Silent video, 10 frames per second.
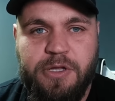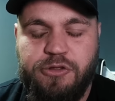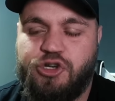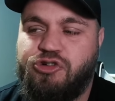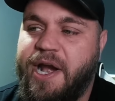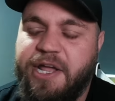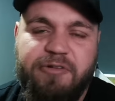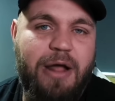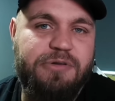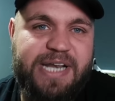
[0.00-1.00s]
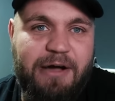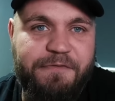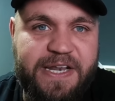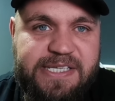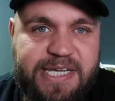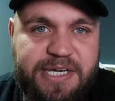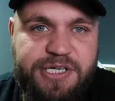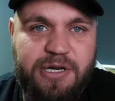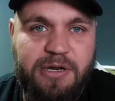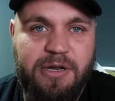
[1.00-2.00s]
The training ground's now vintage.